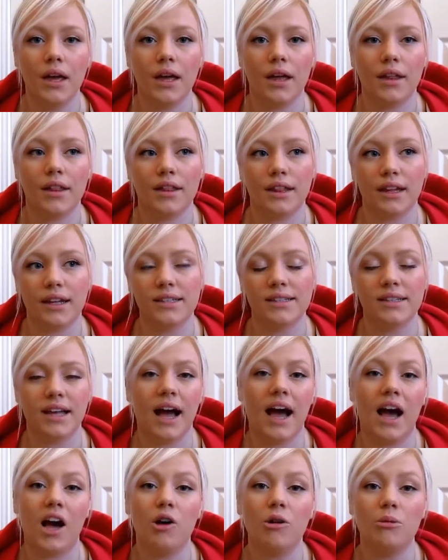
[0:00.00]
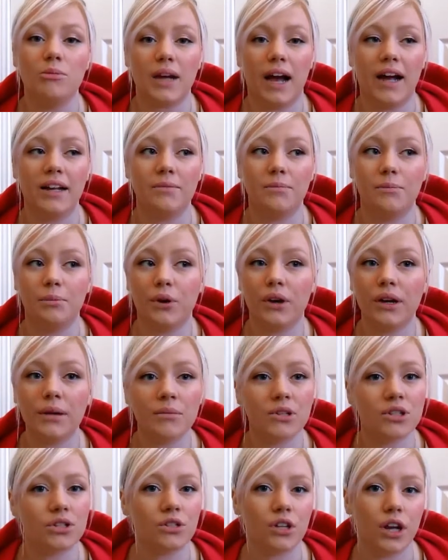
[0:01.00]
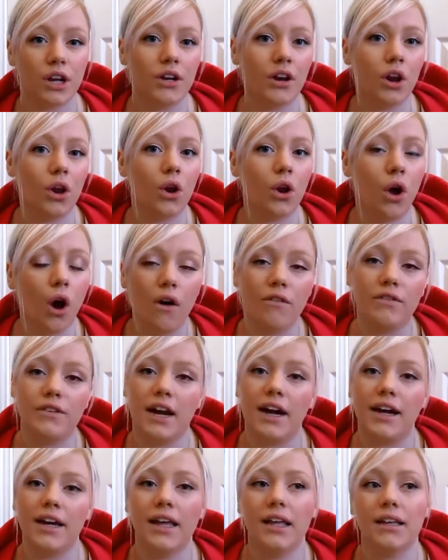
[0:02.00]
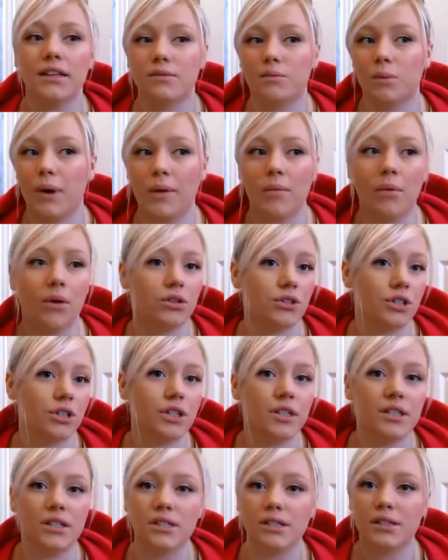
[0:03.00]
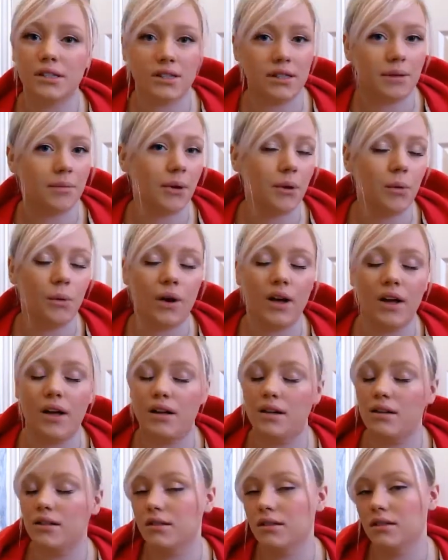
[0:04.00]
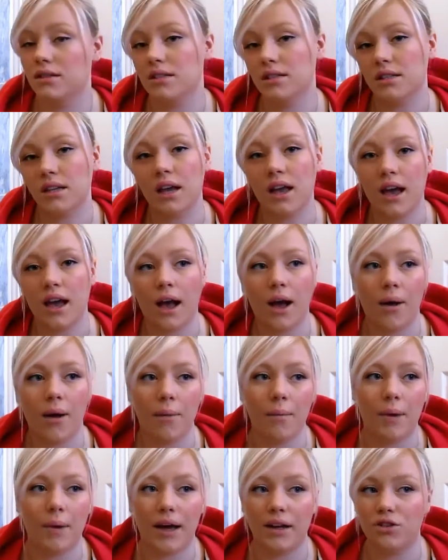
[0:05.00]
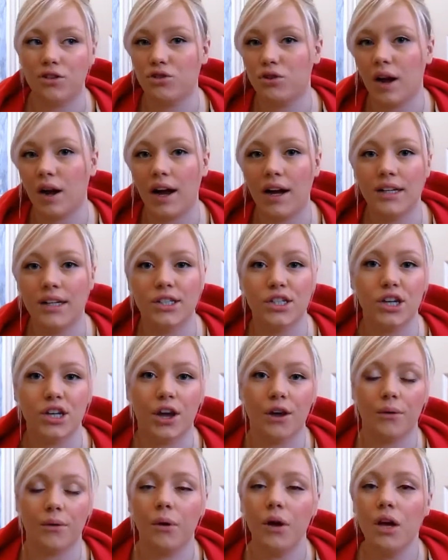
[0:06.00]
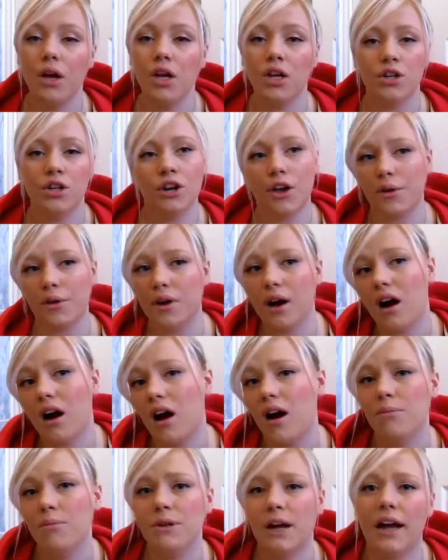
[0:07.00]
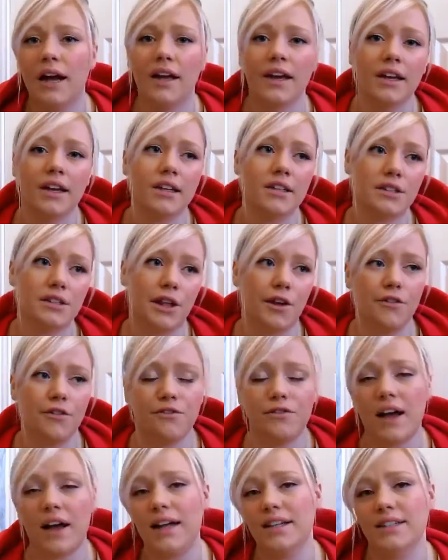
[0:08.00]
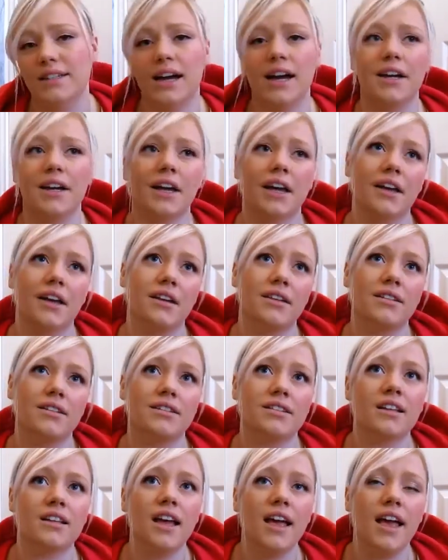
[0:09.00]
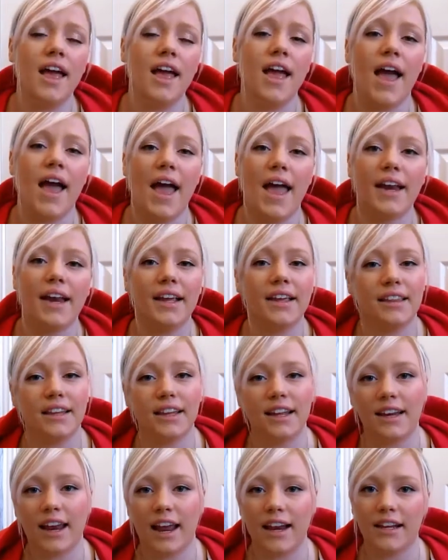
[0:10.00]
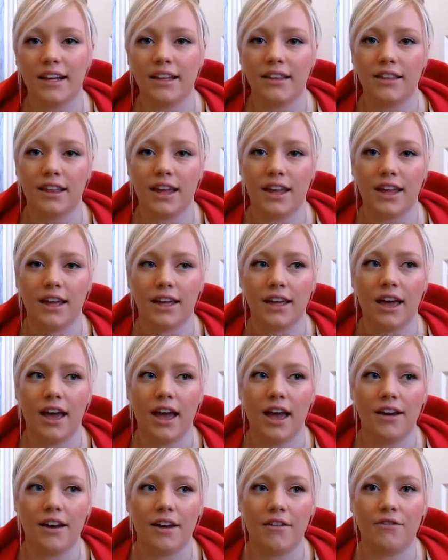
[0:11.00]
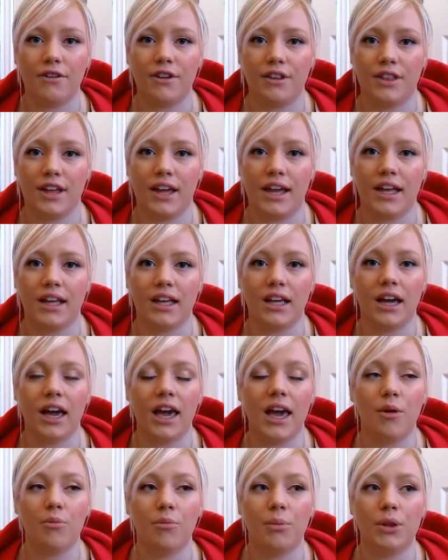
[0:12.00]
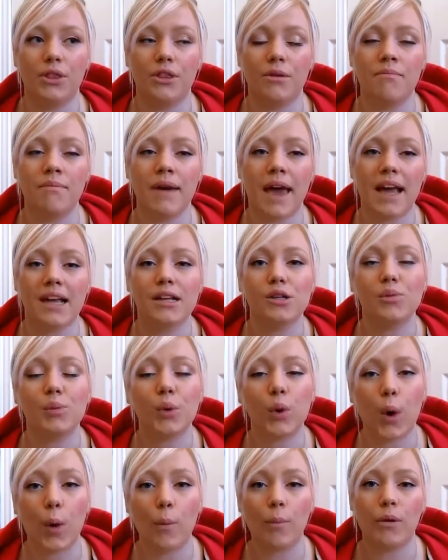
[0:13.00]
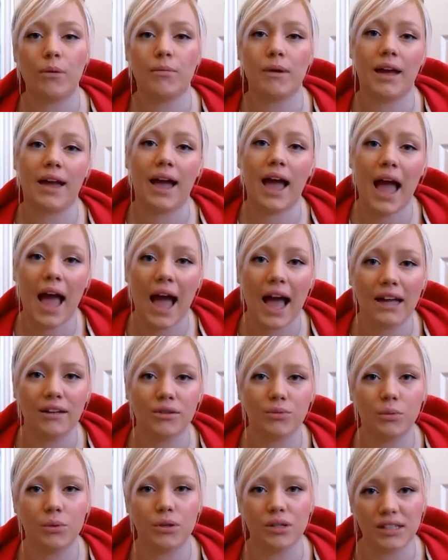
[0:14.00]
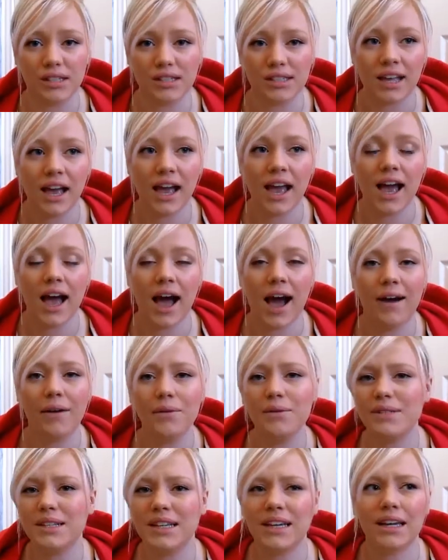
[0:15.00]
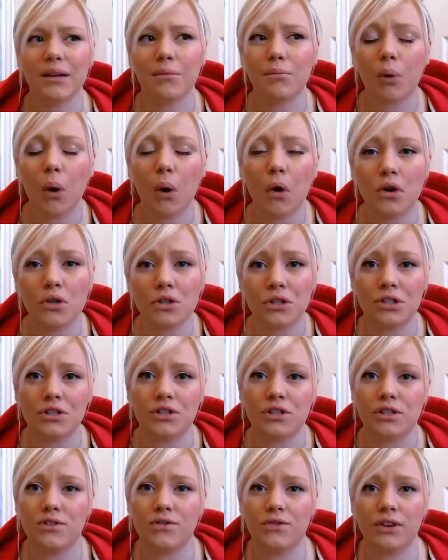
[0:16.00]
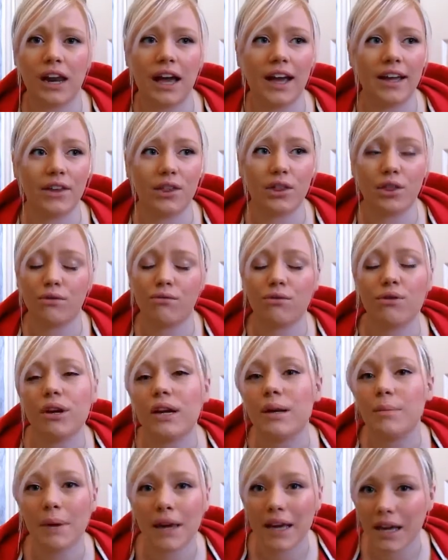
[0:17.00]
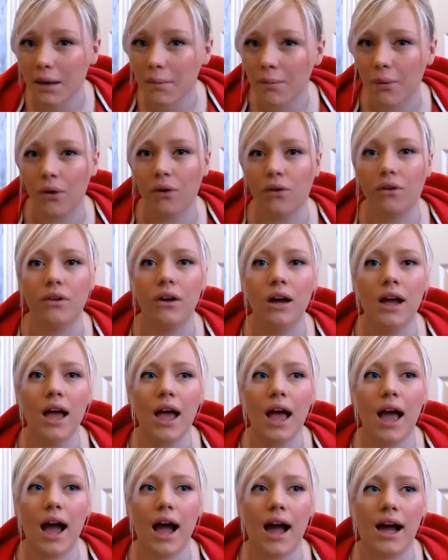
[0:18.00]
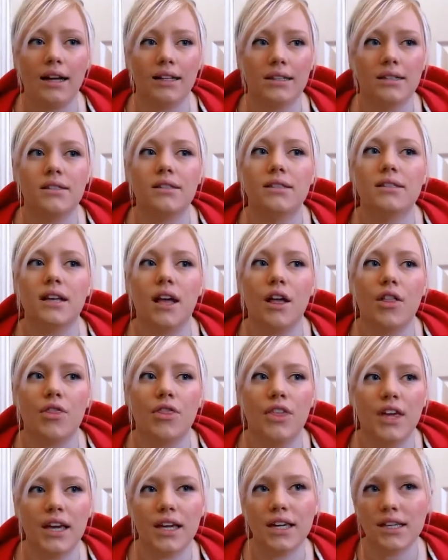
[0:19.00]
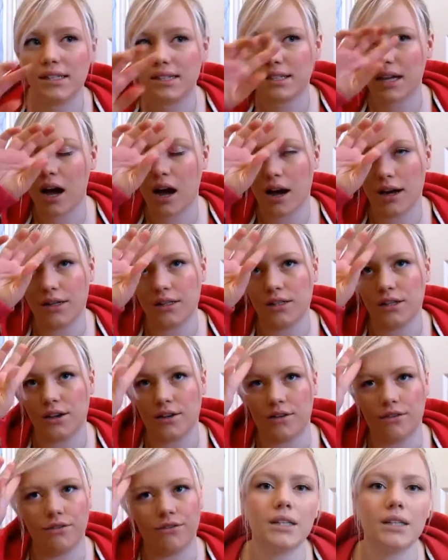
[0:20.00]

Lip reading: things that helped. I'd pretty much done a lot of diets, Weight Watchers, Slimming World. I tried, you know, no carb diets, low fat diets, anything and everything. But the main problem I had was I was eating portions for like 3 people, and these kind of